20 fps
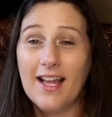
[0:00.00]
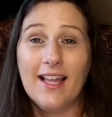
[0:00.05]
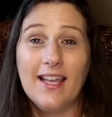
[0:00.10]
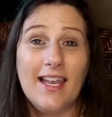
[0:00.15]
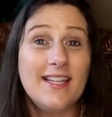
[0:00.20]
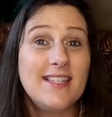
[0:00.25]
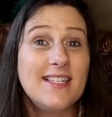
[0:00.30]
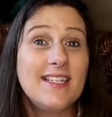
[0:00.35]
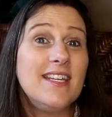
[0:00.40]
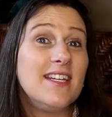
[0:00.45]

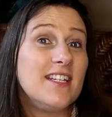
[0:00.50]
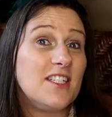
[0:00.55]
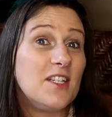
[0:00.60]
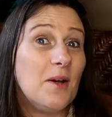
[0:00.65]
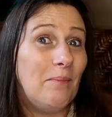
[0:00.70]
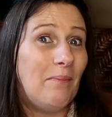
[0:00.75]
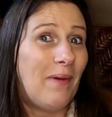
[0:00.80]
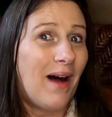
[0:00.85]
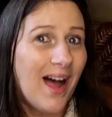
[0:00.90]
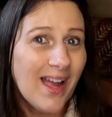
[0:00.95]
Let's get a
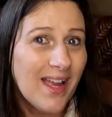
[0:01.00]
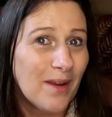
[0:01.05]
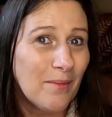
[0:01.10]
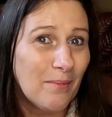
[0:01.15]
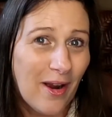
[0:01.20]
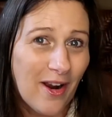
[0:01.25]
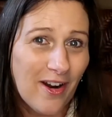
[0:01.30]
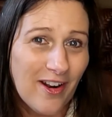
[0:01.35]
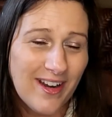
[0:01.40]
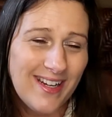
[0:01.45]
toboggan
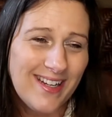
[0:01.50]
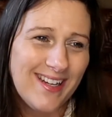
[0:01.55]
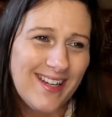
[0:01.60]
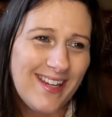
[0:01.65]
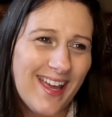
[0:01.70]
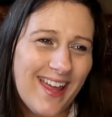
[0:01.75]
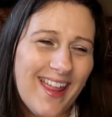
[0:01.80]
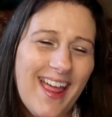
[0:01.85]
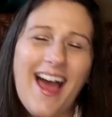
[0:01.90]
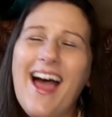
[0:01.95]
party
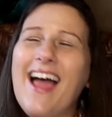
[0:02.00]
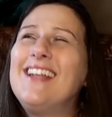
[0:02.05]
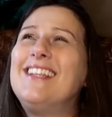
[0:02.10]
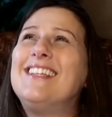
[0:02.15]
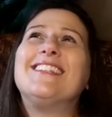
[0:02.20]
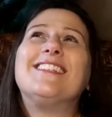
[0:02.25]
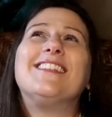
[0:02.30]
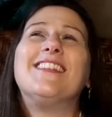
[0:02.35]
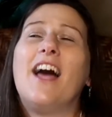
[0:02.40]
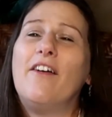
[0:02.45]
together. I
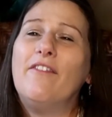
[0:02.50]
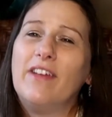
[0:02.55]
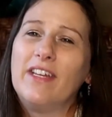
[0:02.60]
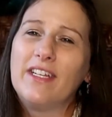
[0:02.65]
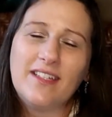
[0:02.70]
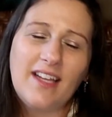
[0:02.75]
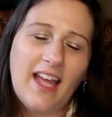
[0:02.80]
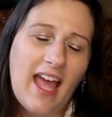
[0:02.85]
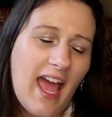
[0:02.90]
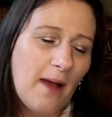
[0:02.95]
just love it.
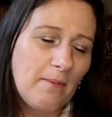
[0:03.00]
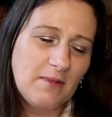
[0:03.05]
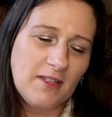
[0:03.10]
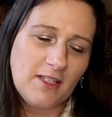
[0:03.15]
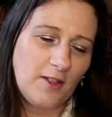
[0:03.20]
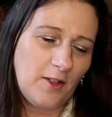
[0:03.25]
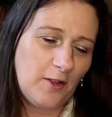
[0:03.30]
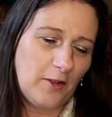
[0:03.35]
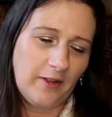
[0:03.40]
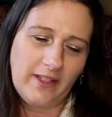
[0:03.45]

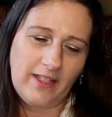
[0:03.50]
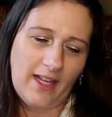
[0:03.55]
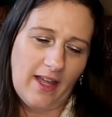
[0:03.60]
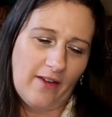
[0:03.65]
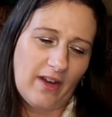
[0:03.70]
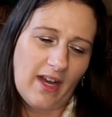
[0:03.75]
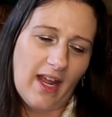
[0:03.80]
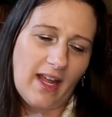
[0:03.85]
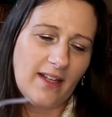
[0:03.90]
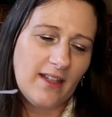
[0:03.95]
Absolutely
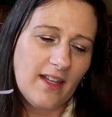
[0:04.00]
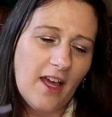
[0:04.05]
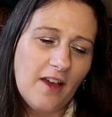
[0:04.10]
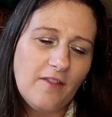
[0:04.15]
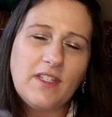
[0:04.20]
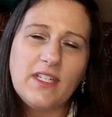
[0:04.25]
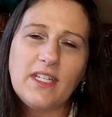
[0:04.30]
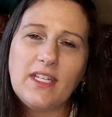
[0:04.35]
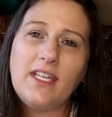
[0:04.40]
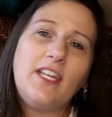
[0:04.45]
love it. I
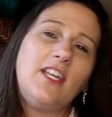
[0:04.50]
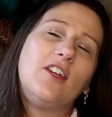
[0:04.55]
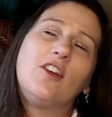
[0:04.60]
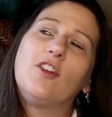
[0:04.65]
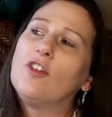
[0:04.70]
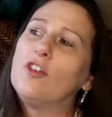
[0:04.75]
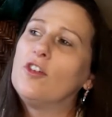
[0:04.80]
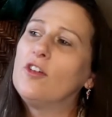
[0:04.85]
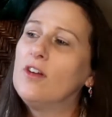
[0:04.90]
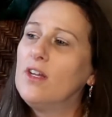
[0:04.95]
love to
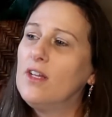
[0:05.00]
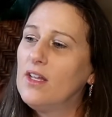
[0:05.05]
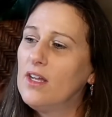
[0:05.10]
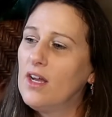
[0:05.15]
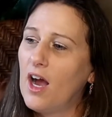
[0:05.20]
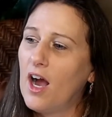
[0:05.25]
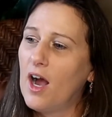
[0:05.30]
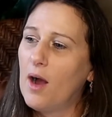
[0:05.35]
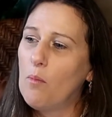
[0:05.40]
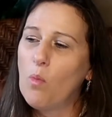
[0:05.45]
hear
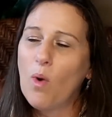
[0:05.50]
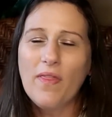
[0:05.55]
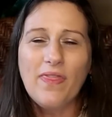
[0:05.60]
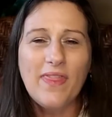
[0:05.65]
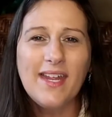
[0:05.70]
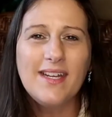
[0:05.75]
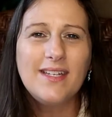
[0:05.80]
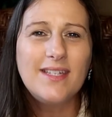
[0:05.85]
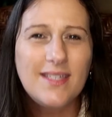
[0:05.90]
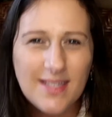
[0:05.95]
what
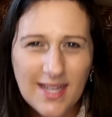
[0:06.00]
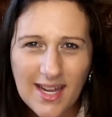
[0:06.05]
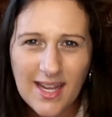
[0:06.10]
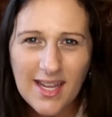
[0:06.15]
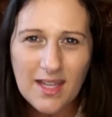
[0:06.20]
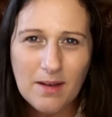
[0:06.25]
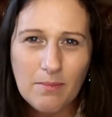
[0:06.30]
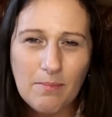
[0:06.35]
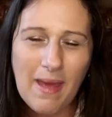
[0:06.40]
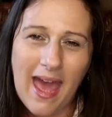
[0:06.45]
they
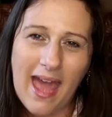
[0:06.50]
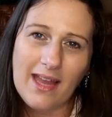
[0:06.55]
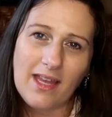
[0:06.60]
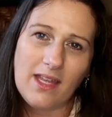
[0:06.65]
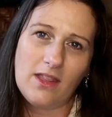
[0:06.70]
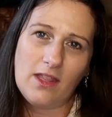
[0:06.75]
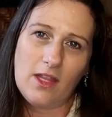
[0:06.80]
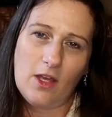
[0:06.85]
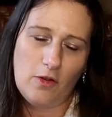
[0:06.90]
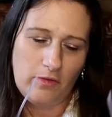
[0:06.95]
did back
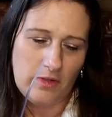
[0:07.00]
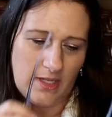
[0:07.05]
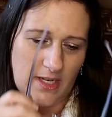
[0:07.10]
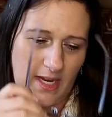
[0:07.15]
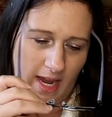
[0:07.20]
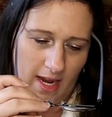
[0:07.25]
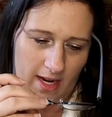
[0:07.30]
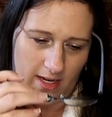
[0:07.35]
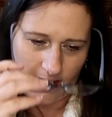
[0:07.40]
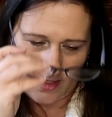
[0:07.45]
in those
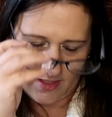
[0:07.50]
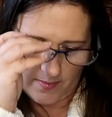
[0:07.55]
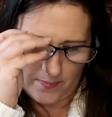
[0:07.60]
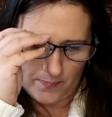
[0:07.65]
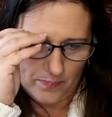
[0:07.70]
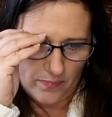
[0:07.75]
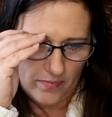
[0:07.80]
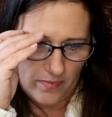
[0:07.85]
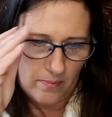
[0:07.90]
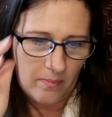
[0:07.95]
days.
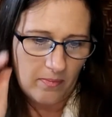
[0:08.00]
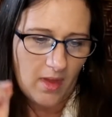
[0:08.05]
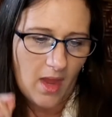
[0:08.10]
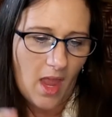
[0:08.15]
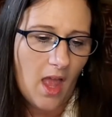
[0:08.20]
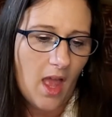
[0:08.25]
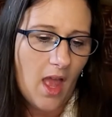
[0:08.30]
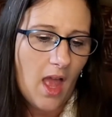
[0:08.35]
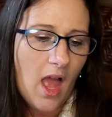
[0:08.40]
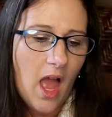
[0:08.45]

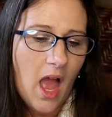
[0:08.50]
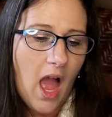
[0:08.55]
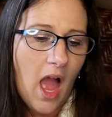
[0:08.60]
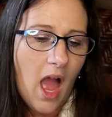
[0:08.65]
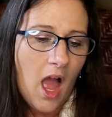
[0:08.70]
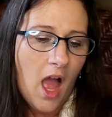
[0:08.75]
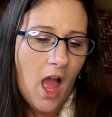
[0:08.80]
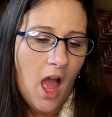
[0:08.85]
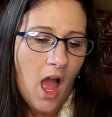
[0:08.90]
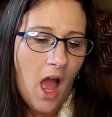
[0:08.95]

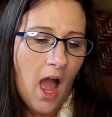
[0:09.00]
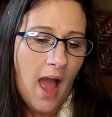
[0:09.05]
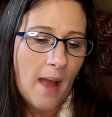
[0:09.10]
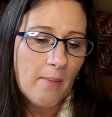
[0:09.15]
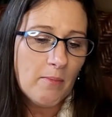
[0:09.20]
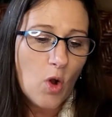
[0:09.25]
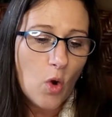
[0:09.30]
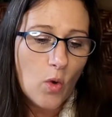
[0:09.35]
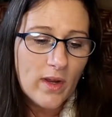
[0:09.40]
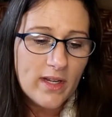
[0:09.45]

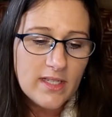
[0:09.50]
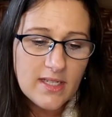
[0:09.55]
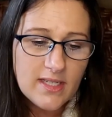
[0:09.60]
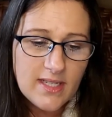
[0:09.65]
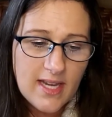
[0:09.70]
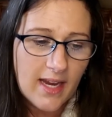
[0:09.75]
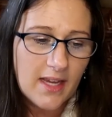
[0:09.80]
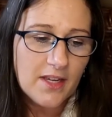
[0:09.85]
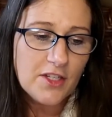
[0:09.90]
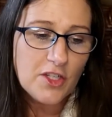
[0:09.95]
I'm going to
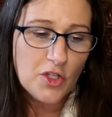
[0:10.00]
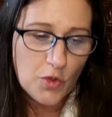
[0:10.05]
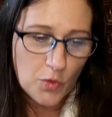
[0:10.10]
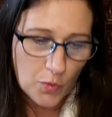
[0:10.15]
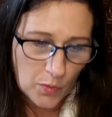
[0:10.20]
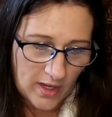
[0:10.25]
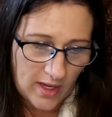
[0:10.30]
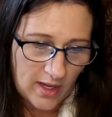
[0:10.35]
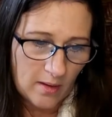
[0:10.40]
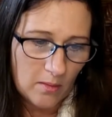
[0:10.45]
take a
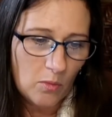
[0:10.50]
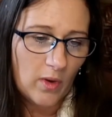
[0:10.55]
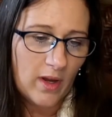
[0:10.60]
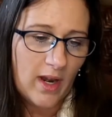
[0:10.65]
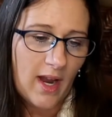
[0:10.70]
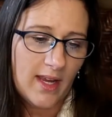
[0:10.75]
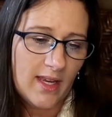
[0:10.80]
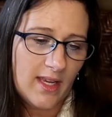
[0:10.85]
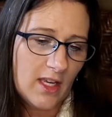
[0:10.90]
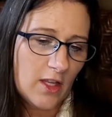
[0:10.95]
swim when
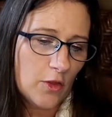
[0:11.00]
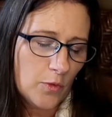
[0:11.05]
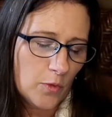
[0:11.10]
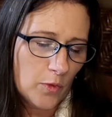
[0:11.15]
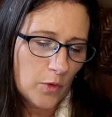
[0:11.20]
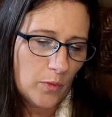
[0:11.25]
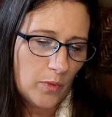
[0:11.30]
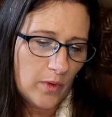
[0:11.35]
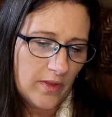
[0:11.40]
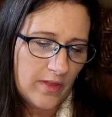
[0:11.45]
I get
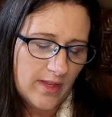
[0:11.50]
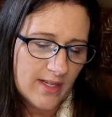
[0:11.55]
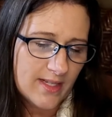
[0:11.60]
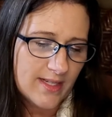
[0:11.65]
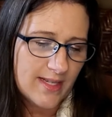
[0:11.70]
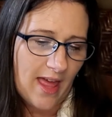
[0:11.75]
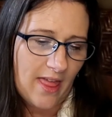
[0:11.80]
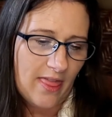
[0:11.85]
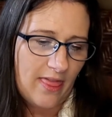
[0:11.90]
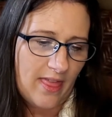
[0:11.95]
through with
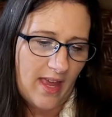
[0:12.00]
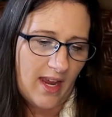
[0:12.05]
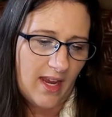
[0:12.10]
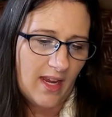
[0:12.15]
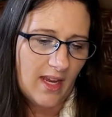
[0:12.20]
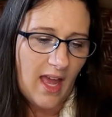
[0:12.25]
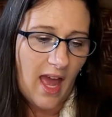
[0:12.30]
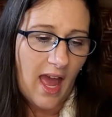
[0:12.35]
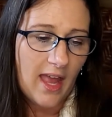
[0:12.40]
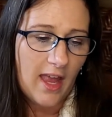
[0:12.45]
this, I
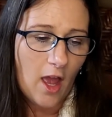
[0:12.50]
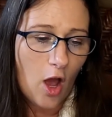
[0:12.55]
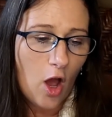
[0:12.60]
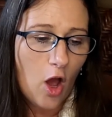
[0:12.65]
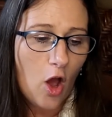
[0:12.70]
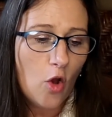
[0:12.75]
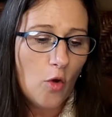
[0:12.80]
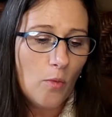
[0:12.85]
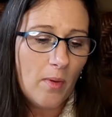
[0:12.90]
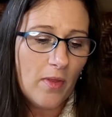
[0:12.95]
think. I
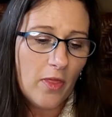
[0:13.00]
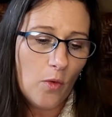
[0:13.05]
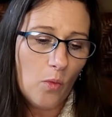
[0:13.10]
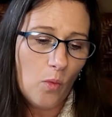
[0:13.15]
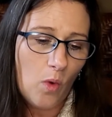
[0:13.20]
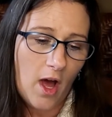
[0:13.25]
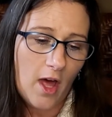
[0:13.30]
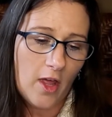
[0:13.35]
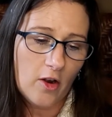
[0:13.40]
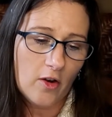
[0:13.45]
hope the
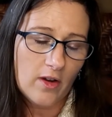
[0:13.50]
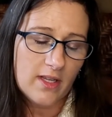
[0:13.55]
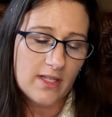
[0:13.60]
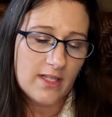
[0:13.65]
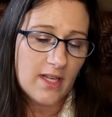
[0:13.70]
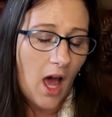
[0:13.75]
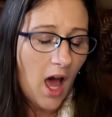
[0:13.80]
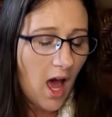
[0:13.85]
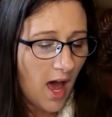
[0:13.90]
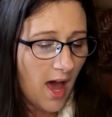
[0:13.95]
water is
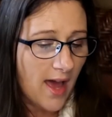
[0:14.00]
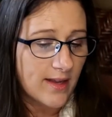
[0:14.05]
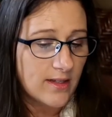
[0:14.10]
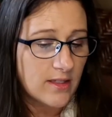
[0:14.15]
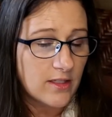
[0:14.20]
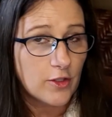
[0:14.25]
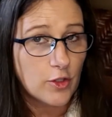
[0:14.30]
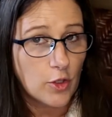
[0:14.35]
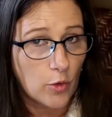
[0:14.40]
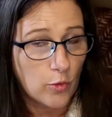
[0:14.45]

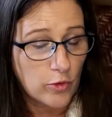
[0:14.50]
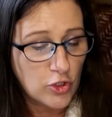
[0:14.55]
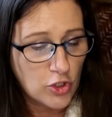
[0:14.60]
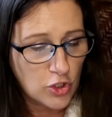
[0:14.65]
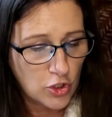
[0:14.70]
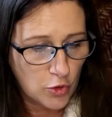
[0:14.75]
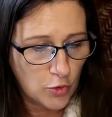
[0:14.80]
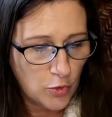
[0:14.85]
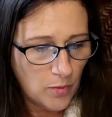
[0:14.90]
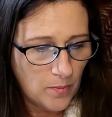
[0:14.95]
hot, don't
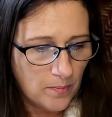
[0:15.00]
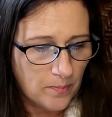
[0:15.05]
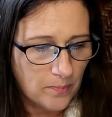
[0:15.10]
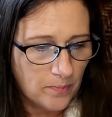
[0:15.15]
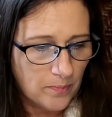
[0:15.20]
you?